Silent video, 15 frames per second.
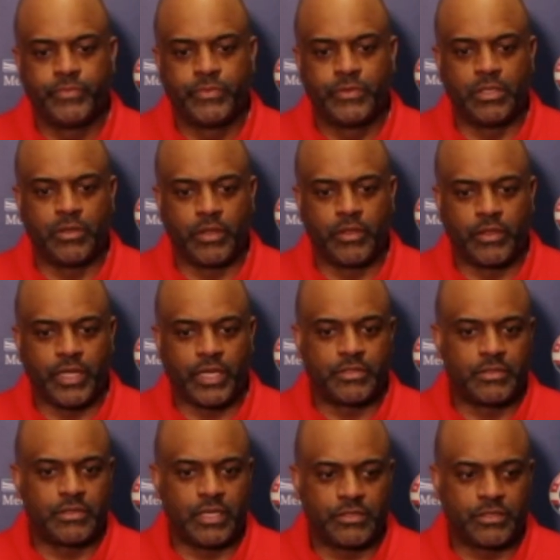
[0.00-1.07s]
You know, I think
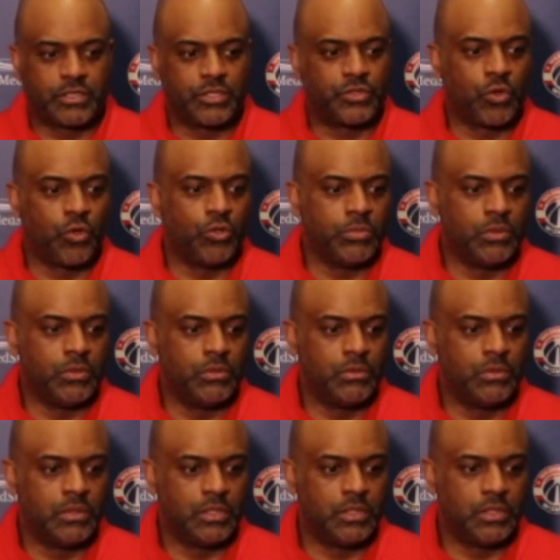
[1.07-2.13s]
that's control.
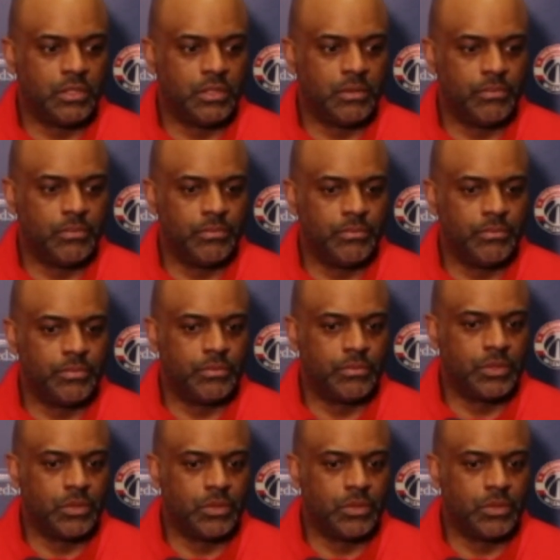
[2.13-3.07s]
You know,